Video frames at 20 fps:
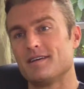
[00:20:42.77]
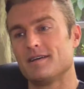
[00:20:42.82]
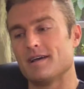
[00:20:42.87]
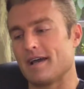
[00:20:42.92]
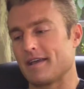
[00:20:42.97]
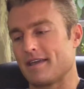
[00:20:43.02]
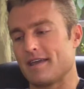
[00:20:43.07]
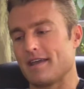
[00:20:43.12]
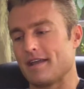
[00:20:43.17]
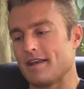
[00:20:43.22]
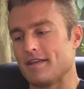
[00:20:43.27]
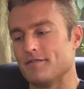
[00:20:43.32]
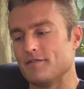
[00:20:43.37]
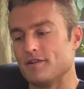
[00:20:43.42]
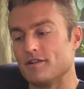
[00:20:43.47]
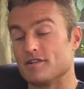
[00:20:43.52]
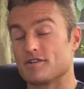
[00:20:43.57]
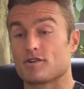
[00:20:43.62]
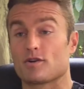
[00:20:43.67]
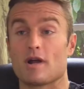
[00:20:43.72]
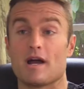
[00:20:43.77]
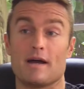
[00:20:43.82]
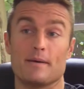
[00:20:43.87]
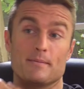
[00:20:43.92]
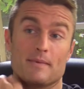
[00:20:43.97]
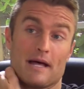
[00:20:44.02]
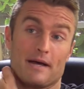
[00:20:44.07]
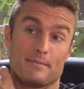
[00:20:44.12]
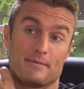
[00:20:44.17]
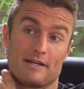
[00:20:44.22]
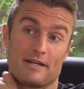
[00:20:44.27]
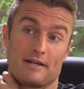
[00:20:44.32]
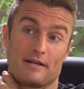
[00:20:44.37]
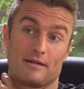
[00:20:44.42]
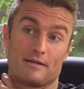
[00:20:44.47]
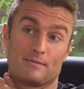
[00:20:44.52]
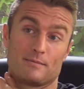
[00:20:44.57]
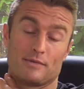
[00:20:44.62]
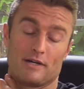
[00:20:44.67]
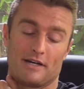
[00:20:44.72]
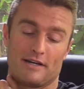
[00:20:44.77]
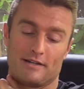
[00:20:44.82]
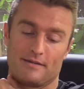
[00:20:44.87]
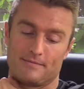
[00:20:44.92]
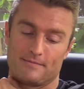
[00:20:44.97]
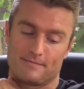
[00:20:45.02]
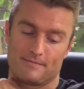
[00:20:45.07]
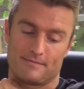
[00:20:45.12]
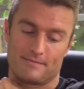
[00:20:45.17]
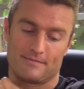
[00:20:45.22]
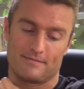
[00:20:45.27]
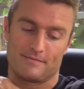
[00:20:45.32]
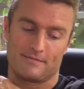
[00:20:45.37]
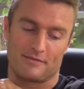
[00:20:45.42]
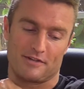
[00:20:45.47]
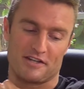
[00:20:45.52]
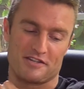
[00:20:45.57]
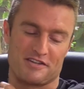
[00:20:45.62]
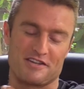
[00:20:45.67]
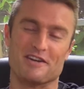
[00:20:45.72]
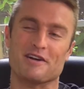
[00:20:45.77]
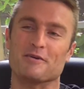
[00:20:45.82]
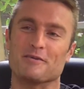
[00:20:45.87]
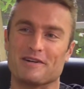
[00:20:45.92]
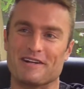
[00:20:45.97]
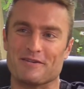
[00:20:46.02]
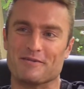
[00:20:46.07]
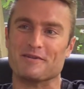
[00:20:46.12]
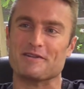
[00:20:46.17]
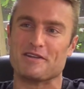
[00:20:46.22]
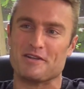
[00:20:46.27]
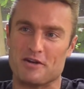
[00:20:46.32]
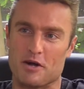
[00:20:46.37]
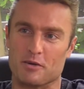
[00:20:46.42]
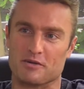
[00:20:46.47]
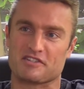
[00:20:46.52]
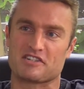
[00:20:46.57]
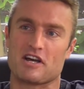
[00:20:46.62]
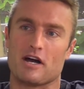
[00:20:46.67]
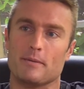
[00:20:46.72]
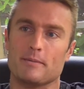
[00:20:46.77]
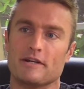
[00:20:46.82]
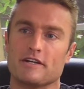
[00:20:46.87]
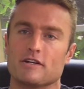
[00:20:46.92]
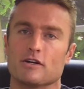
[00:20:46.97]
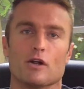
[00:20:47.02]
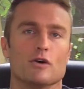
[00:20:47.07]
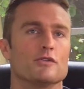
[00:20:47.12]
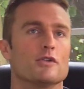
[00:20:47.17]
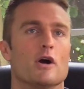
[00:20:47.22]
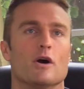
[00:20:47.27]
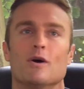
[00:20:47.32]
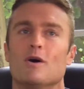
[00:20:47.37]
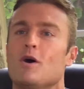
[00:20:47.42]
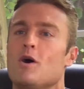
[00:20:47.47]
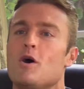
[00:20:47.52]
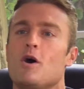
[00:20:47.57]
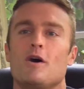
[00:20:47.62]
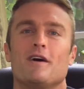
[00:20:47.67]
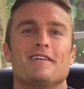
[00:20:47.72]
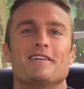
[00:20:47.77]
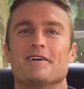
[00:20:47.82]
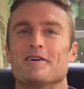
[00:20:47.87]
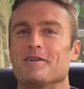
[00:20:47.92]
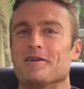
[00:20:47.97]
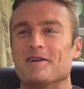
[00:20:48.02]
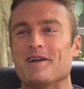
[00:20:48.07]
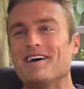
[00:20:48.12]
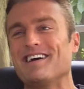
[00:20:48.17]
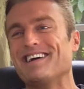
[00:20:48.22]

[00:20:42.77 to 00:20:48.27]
I can't even describe that pain. But because you know when, when you know it's coming, you're like, no, no, no, no.